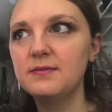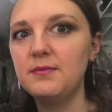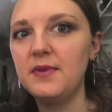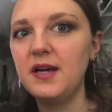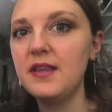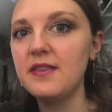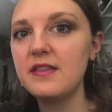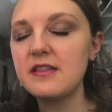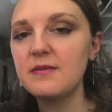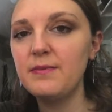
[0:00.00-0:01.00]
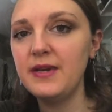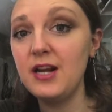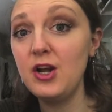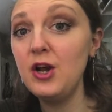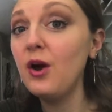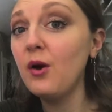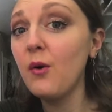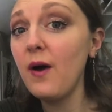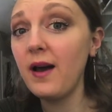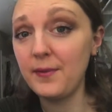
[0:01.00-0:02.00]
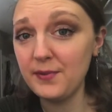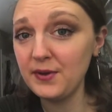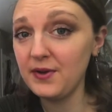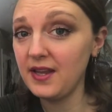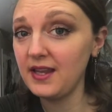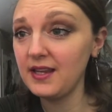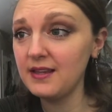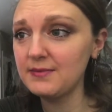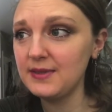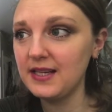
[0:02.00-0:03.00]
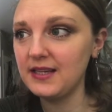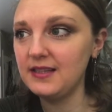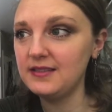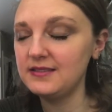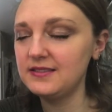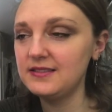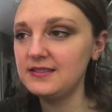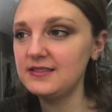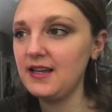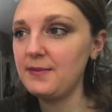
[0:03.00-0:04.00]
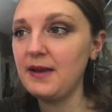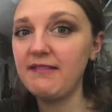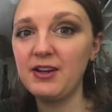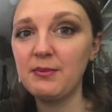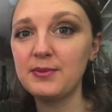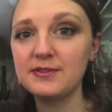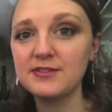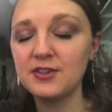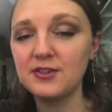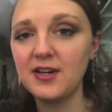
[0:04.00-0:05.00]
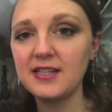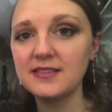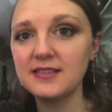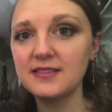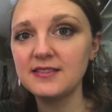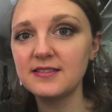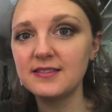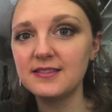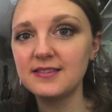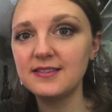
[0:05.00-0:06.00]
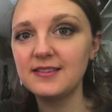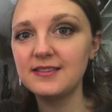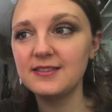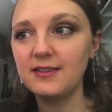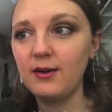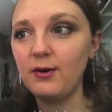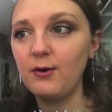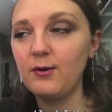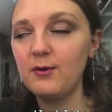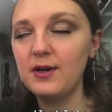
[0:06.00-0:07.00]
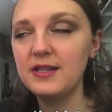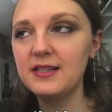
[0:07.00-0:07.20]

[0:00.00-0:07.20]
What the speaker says: month, but no uploading because I'm having a personal crisis. So